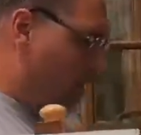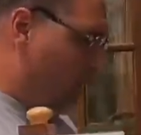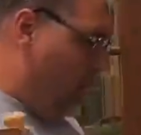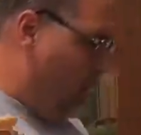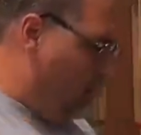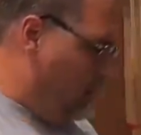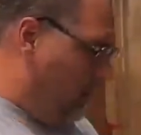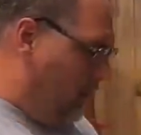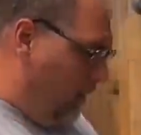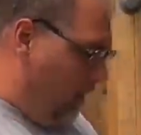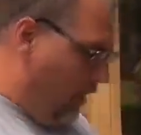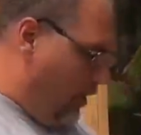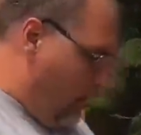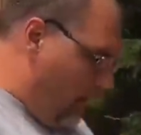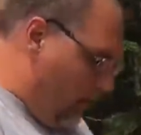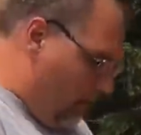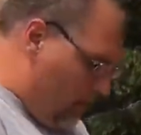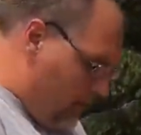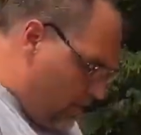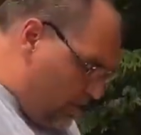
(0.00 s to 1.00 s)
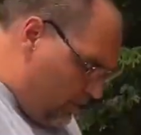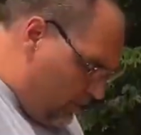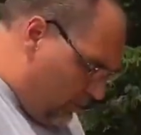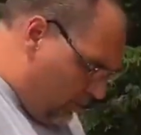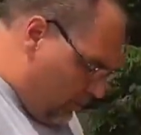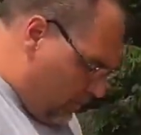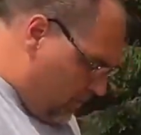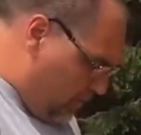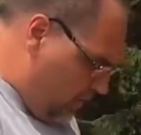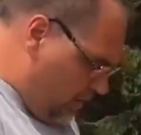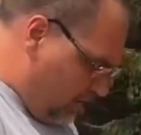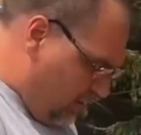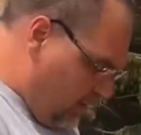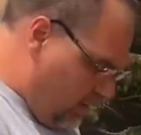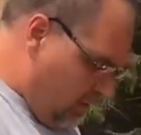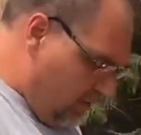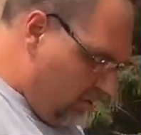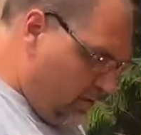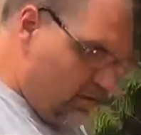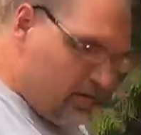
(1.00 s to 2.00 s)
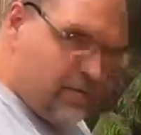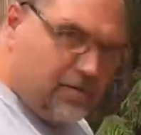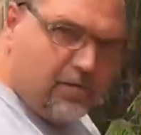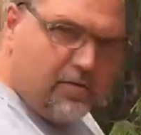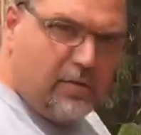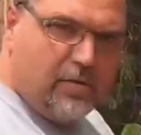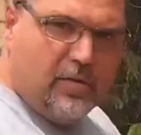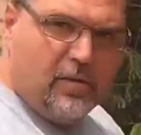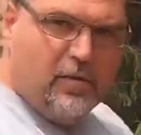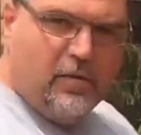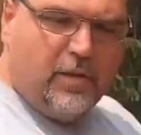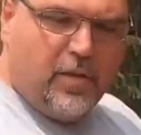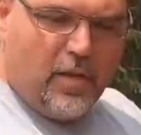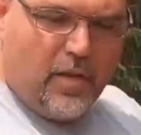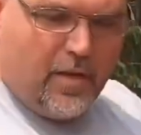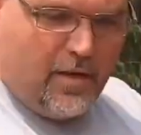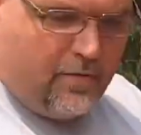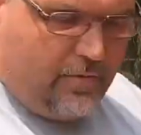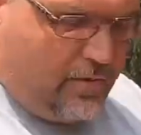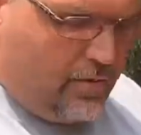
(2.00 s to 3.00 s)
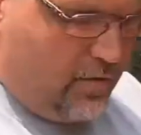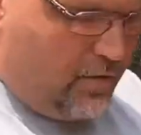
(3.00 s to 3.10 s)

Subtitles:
a couple of your other tools you would have is